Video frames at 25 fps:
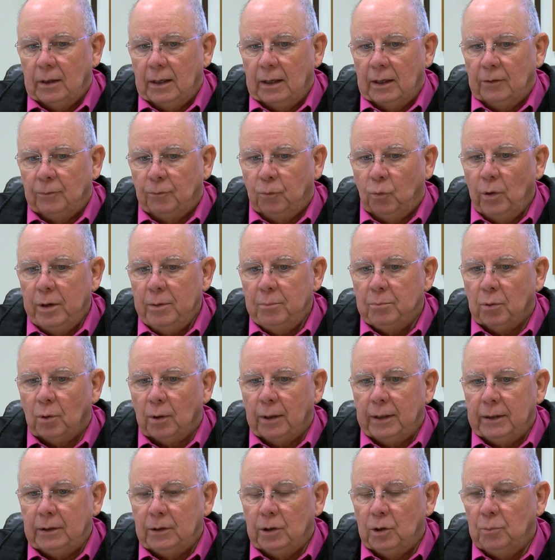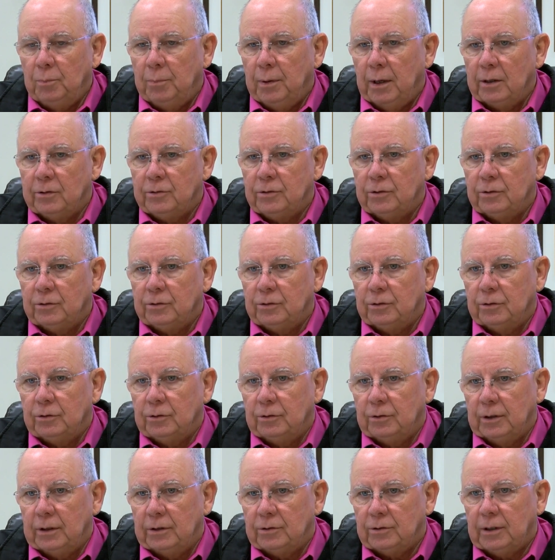if we bring new businesses
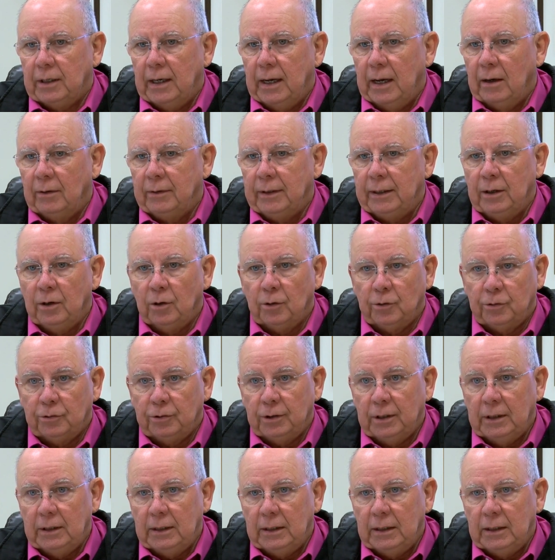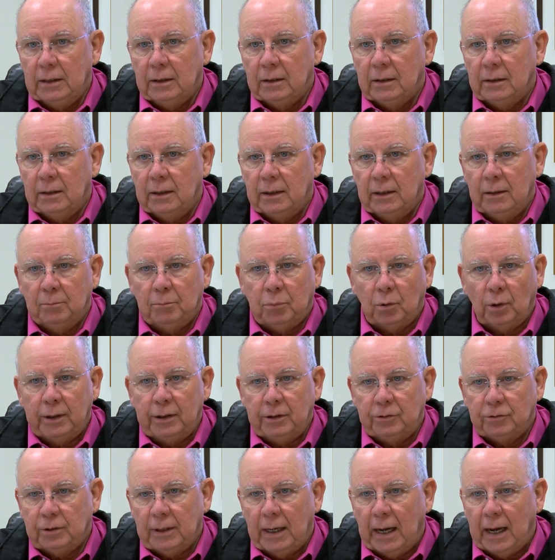to this county or city, it
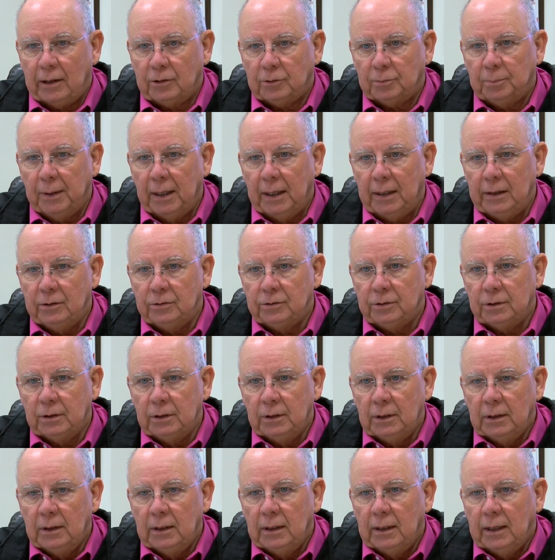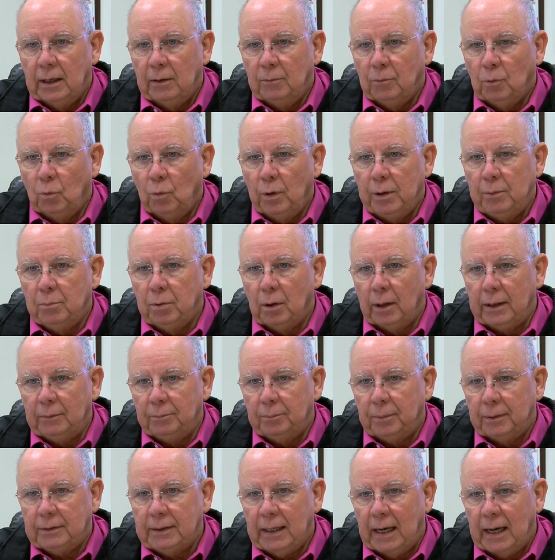brings tax base. And when we
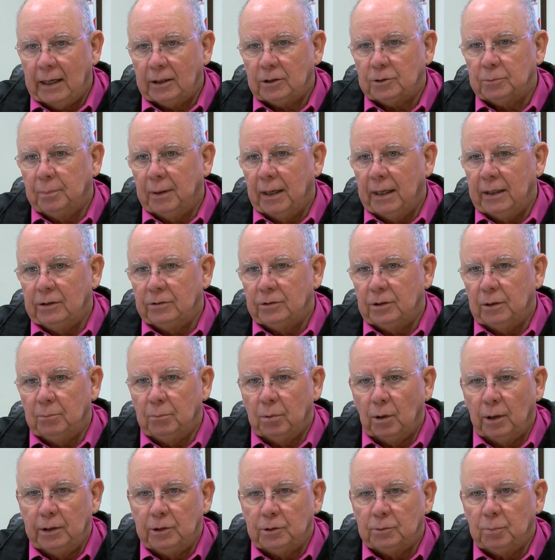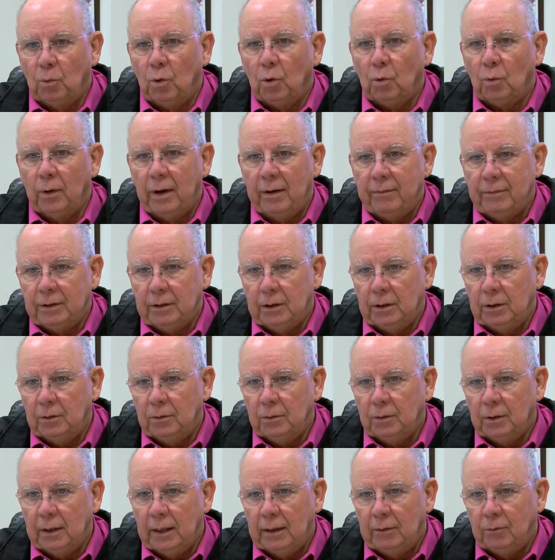bring tax base, it brings more
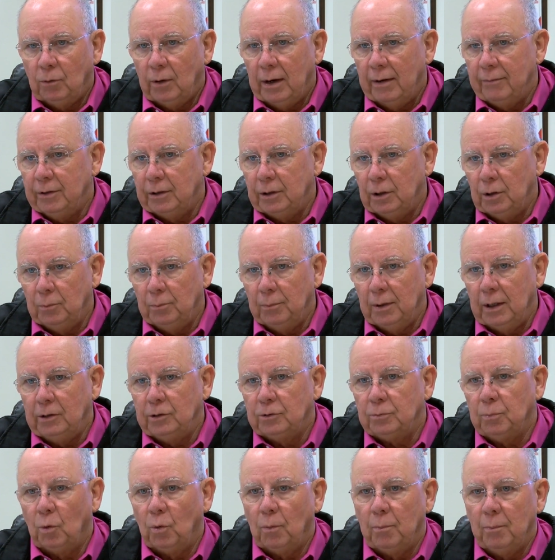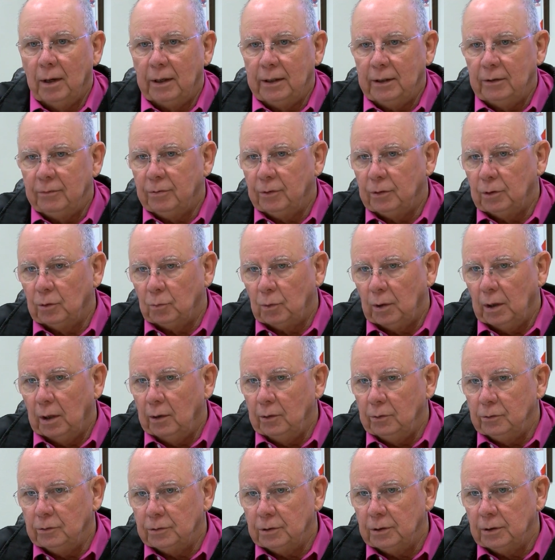revenue. And revenue means more money for the
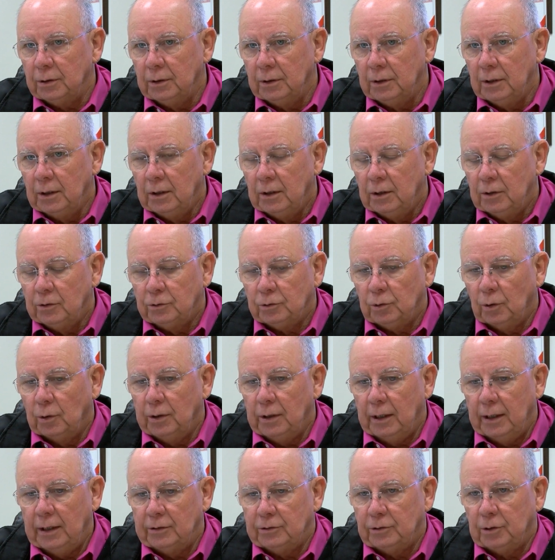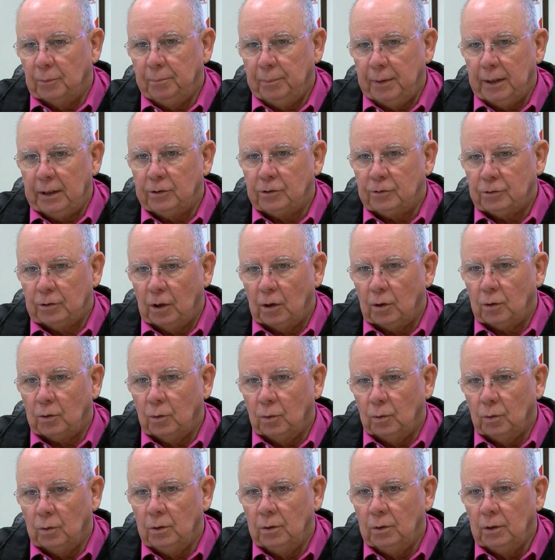roads. So it's a big
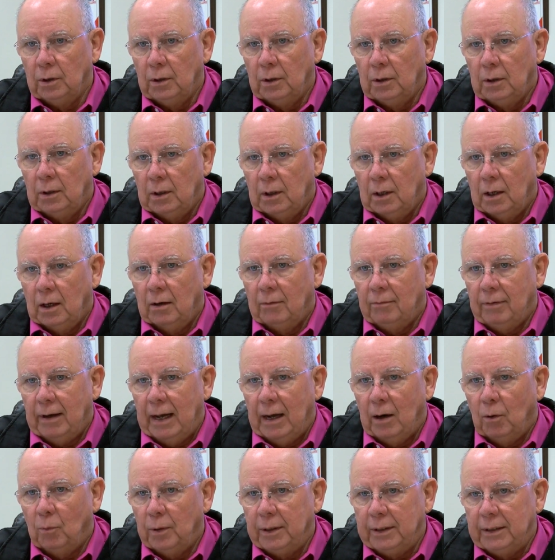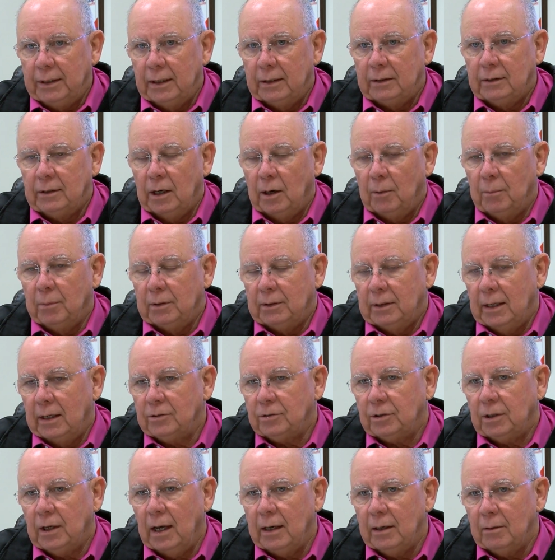circle of how we get there. But
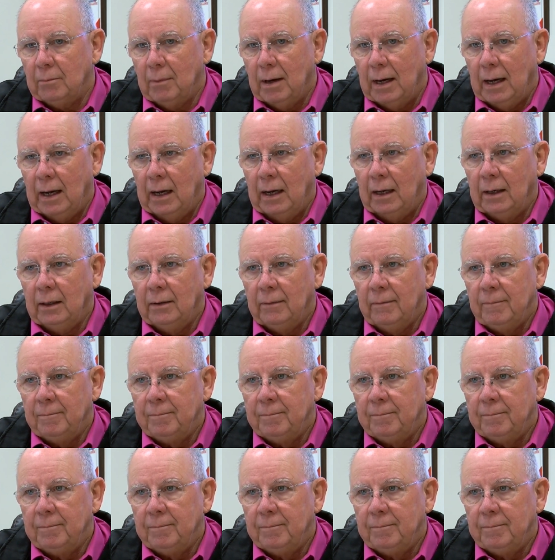that's kind of my,